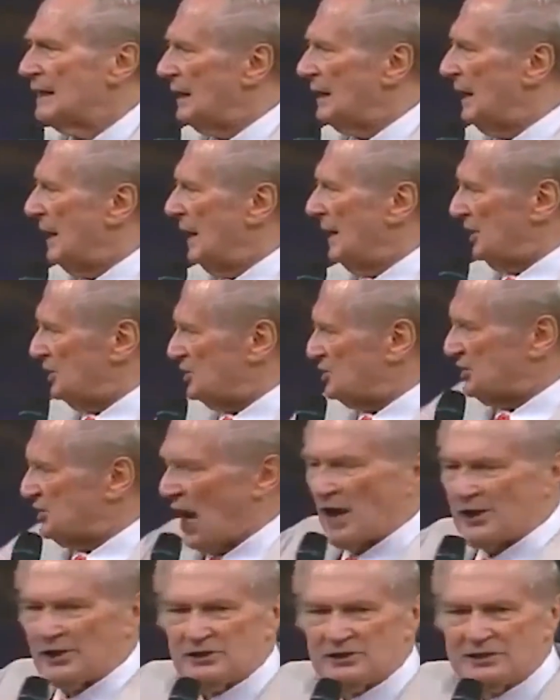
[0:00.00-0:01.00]
And he
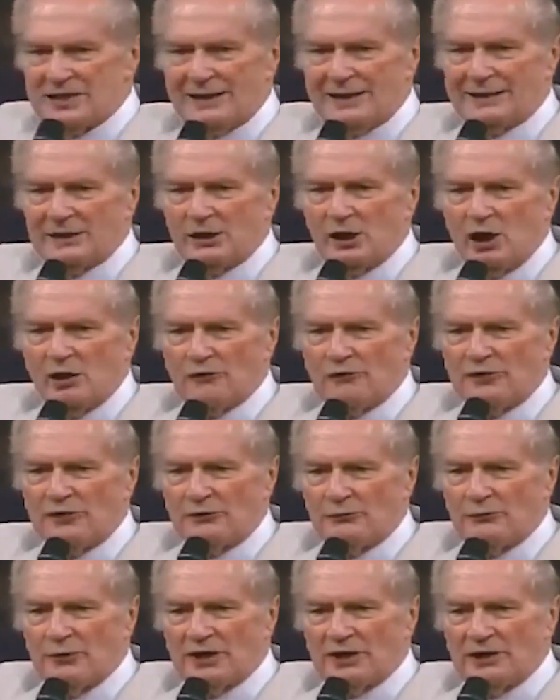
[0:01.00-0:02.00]
started taking off
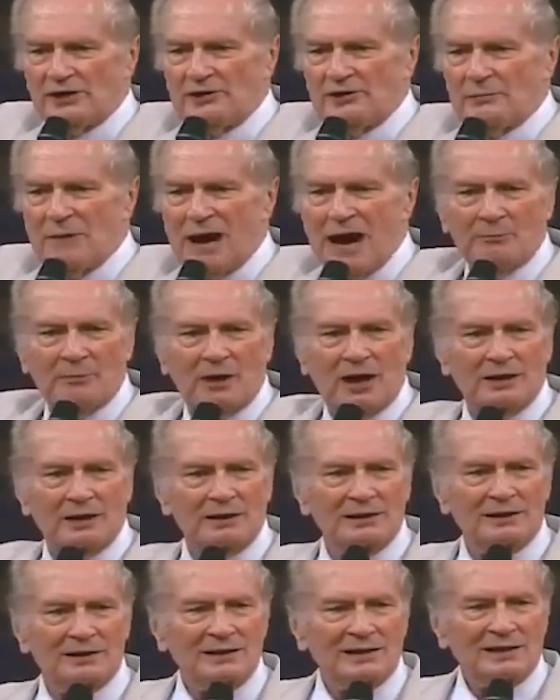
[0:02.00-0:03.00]
and running to mama.
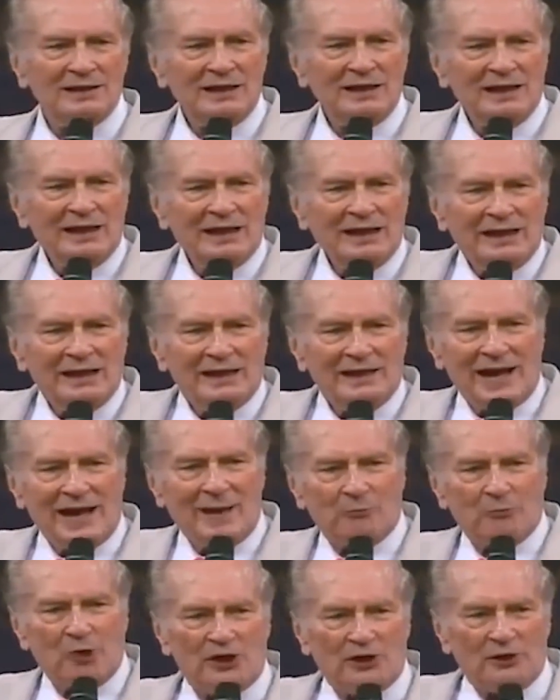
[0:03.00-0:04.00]
And
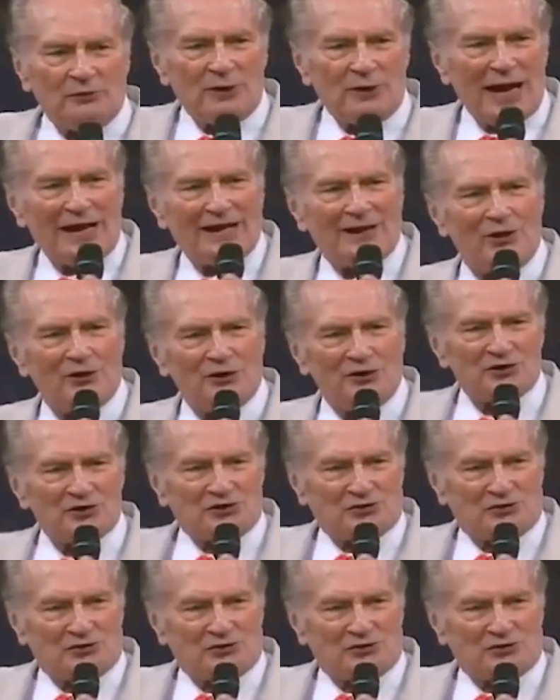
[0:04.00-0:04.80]
I'm running right on this